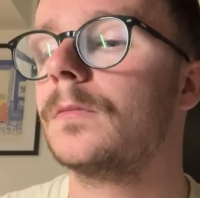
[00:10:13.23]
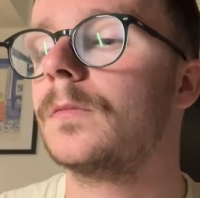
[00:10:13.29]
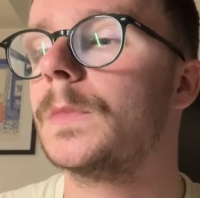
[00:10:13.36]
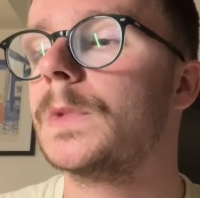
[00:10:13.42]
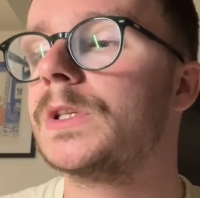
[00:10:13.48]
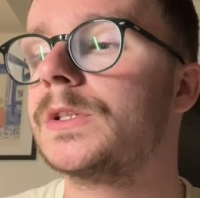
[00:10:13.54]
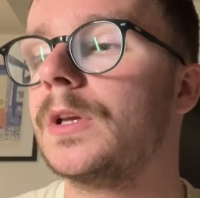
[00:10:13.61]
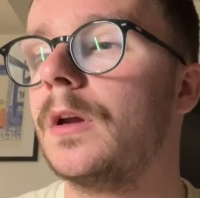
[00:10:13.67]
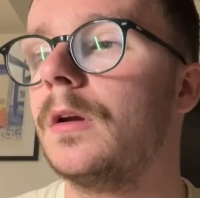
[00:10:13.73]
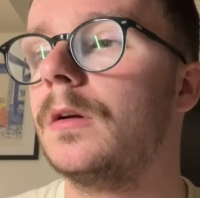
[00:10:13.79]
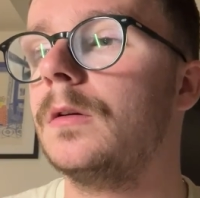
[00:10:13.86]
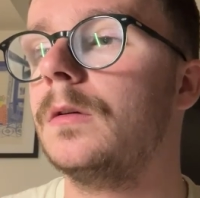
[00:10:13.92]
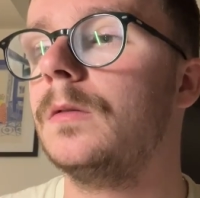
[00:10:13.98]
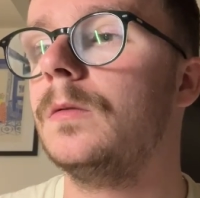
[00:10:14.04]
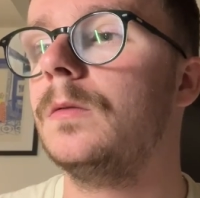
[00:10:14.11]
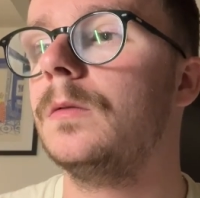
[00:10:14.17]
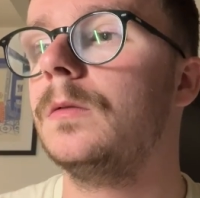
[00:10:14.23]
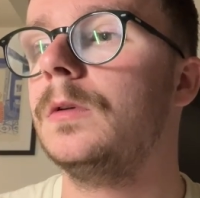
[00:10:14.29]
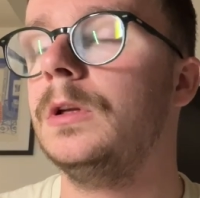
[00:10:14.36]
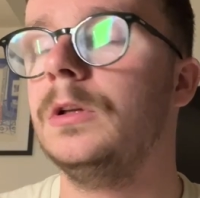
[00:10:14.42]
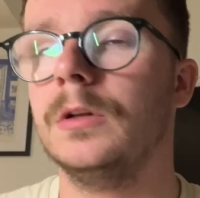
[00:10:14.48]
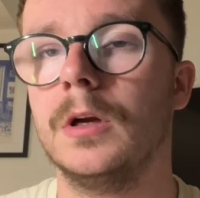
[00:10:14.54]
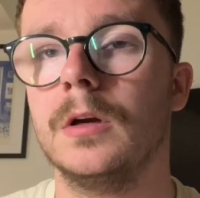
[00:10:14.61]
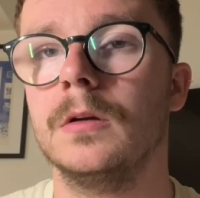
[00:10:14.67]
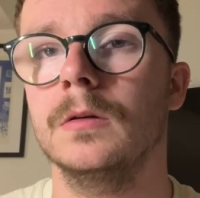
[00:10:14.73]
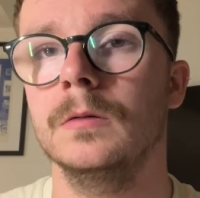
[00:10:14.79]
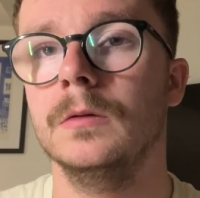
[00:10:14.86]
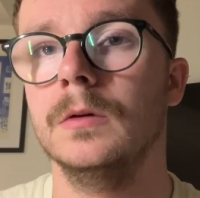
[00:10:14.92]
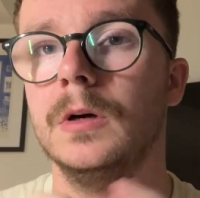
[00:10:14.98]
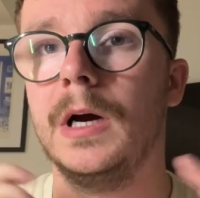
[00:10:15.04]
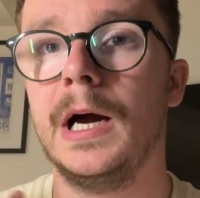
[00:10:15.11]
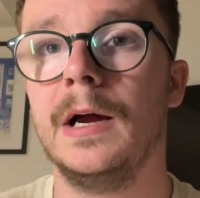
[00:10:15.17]
So, you know,
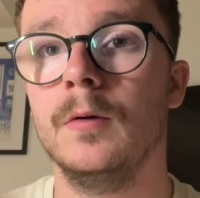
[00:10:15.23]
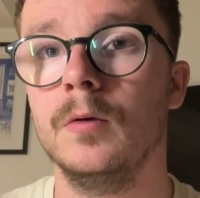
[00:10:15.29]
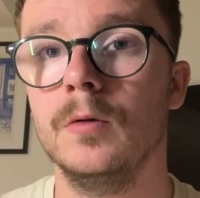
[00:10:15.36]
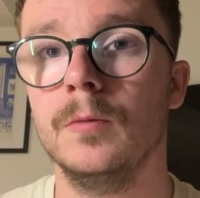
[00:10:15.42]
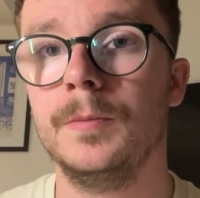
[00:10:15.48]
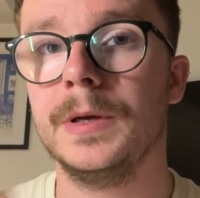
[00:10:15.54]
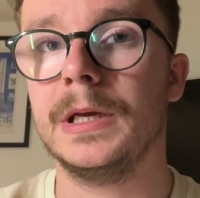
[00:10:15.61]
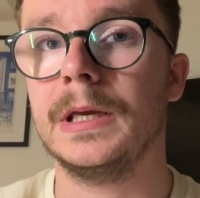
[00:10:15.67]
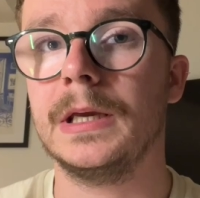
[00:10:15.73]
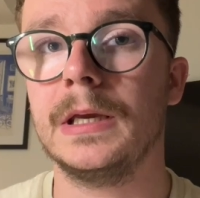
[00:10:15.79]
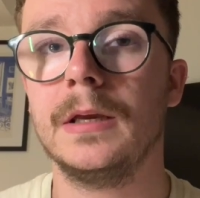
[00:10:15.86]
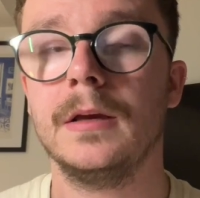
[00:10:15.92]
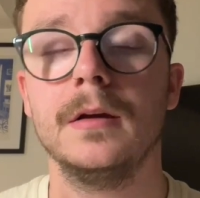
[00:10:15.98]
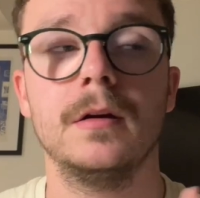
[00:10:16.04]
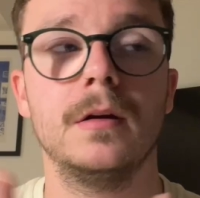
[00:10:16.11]
I will be